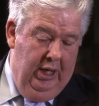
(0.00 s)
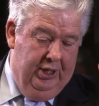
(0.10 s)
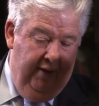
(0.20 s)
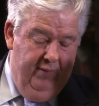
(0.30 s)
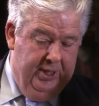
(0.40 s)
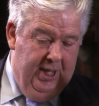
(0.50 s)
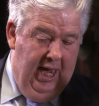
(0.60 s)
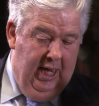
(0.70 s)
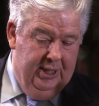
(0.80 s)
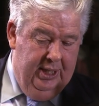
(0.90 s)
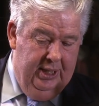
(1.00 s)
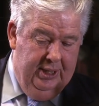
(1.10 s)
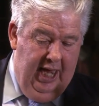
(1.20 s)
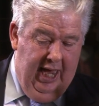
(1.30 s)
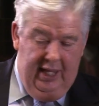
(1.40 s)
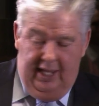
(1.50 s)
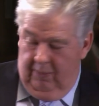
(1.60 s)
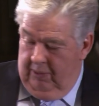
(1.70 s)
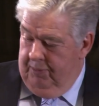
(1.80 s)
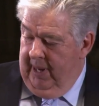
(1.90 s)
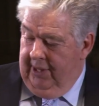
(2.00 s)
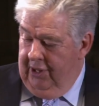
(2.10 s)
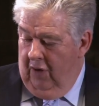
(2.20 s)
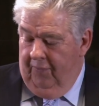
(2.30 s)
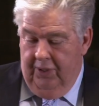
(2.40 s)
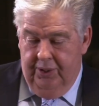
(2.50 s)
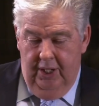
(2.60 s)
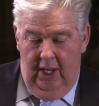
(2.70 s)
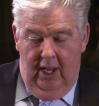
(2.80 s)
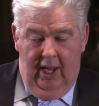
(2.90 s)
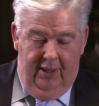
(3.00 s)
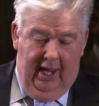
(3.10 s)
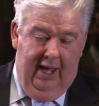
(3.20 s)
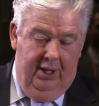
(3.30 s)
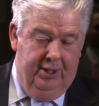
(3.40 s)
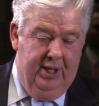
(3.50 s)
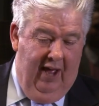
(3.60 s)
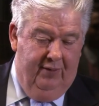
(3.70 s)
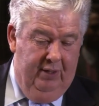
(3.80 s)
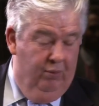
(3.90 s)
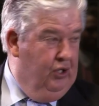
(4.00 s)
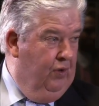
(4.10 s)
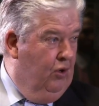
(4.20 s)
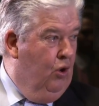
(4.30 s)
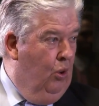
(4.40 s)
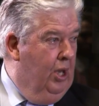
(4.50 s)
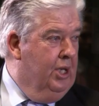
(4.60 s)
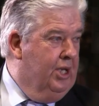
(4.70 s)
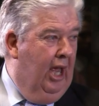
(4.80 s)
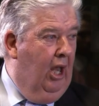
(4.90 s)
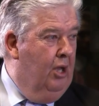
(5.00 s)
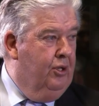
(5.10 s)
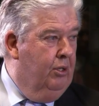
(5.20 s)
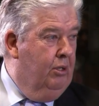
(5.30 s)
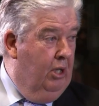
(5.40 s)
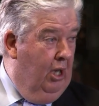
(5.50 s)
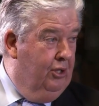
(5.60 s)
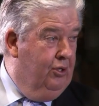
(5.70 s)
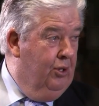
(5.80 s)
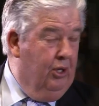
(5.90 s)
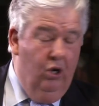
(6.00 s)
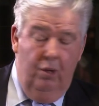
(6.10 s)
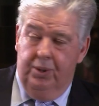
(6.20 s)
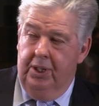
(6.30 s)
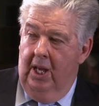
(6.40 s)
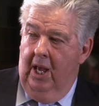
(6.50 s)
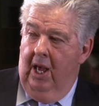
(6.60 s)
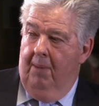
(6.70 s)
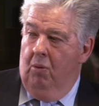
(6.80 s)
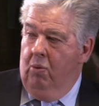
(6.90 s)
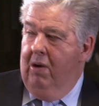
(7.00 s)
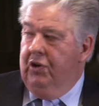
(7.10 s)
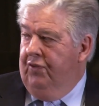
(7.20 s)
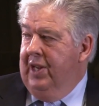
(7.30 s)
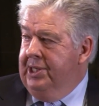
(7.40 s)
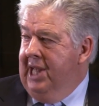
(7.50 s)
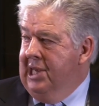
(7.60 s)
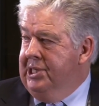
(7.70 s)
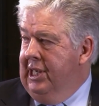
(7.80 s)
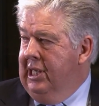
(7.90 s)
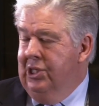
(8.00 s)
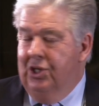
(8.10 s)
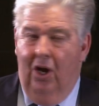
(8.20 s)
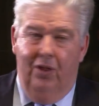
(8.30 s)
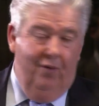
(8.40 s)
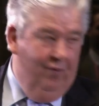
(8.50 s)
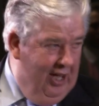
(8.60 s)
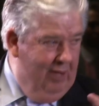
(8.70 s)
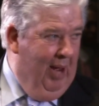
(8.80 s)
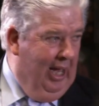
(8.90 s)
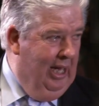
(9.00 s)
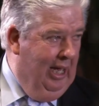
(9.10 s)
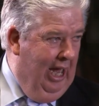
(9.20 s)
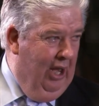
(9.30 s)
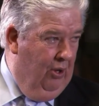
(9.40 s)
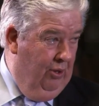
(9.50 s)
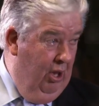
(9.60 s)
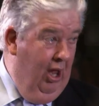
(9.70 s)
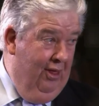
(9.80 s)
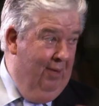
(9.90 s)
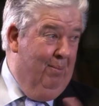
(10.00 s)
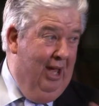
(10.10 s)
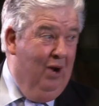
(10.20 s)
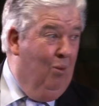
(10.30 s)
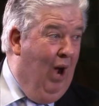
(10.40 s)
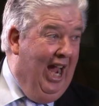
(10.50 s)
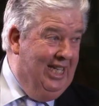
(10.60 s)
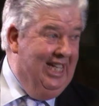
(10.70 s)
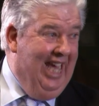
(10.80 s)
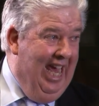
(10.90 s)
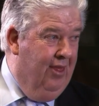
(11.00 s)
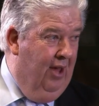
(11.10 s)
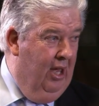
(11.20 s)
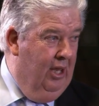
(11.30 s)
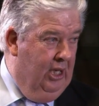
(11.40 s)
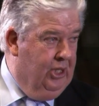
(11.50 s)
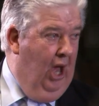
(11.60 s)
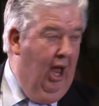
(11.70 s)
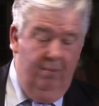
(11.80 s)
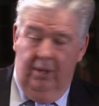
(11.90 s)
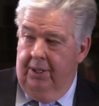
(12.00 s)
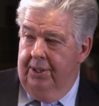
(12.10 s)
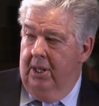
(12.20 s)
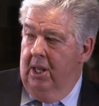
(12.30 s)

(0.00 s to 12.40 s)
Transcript: 7 Stars in the town, the other one was back at the office. And the staff said, would you call in and say hello to 2 of the groups? But where it's fantastic is, the feedback you get on them being away together and the excitement,